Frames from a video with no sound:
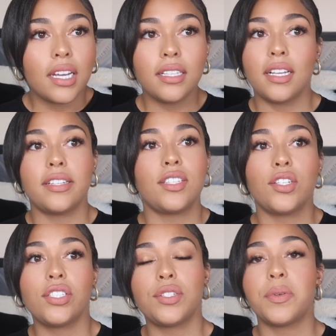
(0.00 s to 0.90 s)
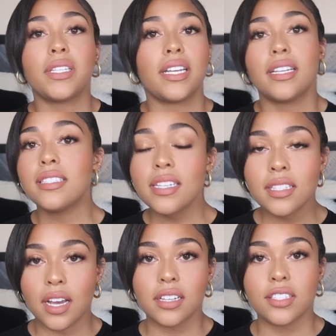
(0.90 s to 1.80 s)
unless you're doing like a
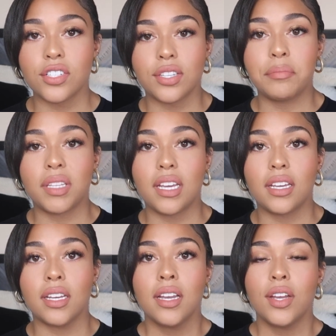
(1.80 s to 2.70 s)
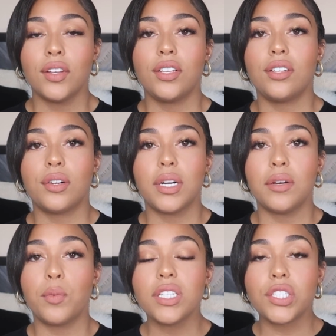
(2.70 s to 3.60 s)
detox or something,
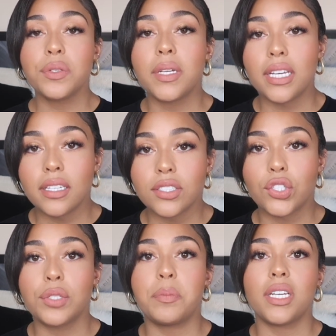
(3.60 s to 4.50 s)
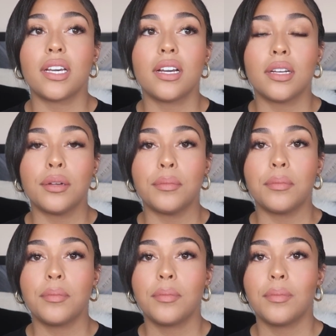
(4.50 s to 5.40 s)
what you eat should
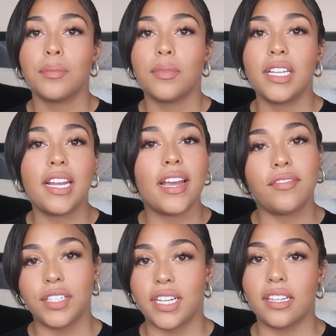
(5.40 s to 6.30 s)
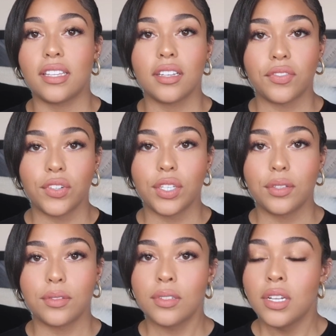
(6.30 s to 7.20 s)
become an everyday thing for
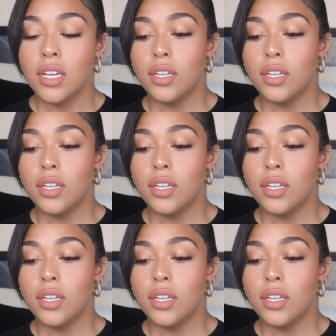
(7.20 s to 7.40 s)
you.